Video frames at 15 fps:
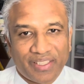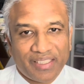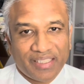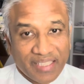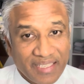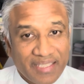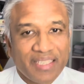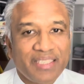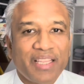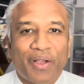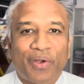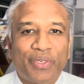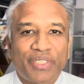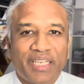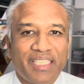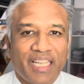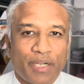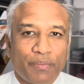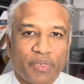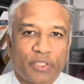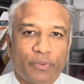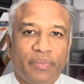This is the question
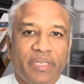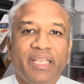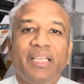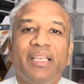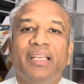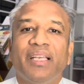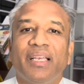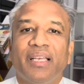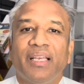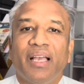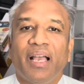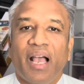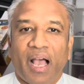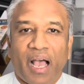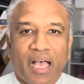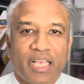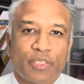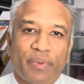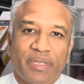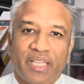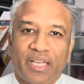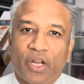that must be asked
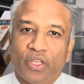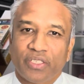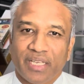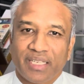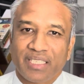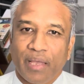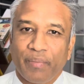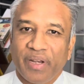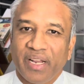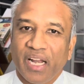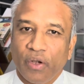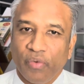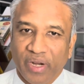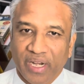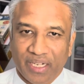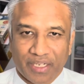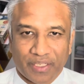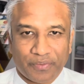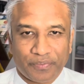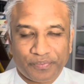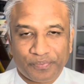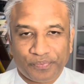by the cross-examining advocate.
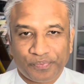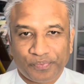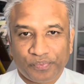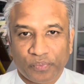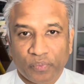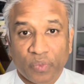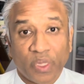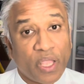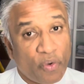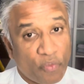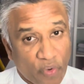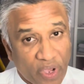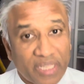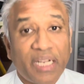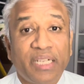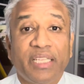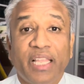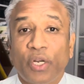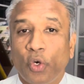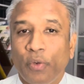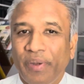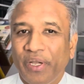For that, there could be